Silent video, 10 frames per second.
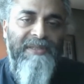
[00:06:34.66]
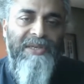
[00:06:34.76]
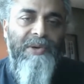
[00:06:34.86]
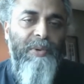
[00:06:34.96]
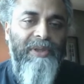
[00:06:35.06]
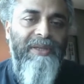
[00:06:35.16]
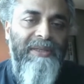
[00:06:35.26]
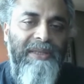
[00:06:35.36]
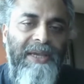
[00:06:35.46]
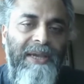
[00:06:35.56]
youth,
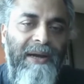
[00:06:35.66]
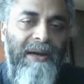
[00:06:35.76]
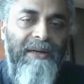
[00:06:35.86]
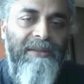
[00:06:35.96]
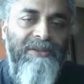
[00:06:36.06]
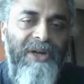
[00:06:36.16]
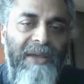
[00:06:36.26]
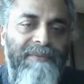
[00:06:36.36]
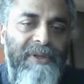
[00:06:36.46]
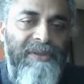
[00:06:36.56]
they are
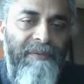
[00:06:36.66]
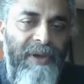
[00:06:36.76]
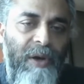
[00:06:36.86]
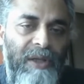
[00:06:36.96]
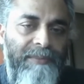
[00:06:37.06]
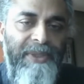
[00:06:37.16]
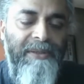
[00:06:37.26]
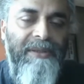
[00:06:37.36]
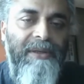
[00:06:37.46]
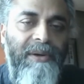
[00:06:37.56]
drivers of
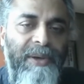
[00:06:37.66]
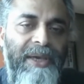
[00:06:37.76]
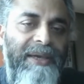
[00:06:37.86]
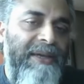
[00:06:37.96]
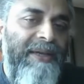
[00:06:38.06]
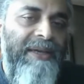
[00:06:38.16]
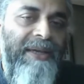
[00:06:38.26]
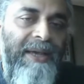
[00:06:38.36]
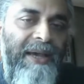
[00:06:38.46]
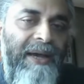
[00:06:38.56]
economy. Okay,
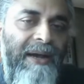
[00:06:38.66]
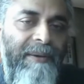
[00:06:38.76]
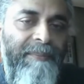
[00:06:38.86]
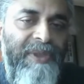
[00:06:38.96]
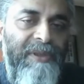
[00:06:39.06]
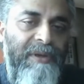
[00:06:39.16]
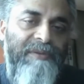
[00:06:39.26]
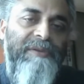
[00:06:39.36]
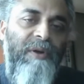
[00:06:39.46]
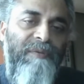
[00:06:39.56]

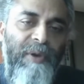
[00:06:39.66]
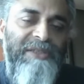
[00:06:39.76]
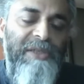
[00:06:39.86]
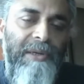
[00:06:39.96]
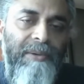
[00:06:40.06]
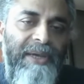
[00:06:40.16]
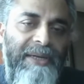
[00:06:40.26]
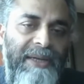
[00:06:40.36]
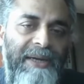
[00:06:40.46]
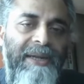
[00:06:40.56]
now if you actually look
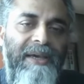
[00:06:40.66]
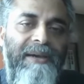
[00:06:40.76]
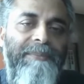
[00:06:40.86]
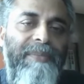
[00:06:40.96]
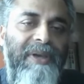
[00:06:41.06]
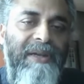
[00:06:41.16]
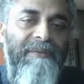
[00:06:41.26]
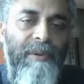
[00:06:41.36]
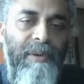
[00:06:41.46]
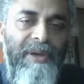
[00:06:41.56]
at India, and
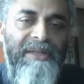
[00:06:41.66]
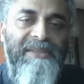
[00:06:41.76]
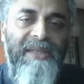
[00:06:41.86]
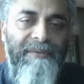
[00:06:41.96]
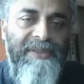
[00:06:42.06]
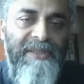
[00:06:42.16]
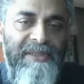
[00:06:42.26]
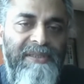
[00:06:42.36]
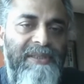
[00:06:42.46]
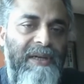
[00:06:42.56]
if you look at
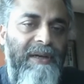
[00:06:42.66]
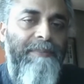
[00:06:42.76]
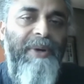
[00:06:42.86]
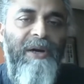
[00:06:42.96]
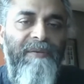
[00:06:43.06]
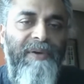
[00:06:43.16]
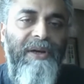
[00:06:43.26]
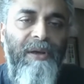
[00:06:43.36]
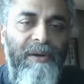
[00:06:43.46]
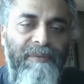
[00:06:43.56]
services part of
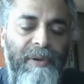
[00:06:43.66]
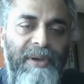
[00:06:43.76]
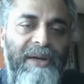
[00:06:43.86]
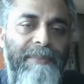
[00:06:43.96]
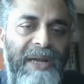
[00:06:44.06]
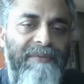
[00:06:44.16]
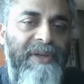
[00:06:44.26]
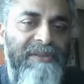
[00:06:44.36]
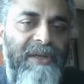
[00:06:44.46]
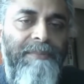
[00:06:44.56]
India, or if you look at
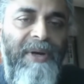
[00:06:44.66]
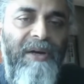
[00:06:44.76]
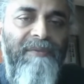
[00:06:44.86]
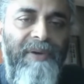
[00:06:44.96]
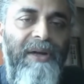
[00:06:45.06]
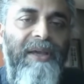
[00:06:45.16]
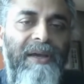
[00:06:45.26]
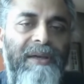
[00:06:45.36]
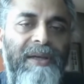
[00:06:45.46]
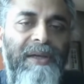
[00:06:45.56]
manufacturing part of
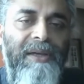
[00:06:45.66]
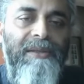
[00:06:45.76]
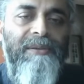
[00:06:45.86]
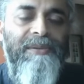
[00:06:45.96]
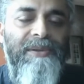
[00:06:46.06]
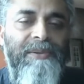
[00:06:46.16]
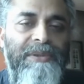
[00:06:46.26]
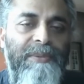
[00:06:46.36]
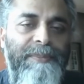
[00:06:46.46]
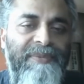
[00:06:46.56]
India,
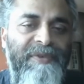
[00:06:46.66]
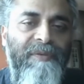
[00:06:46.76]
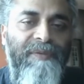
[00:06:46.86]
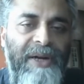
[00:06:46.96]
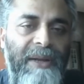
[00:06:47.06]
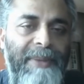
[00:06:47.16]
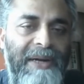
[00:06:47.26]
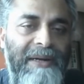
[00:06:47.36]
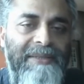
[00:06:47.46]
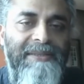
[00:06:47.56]
you
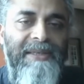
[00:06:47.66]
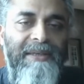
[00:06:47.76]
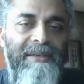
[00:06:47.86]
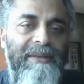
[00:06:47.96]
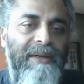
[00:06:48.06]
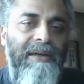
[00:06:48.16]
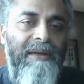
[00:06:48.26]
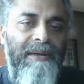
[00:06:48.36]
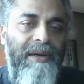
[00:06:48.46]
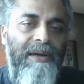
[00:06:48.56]
fundamentally see
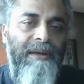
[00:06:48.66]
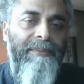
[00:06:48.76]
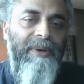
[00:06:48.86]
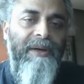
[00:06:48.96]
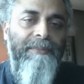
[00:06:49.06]
a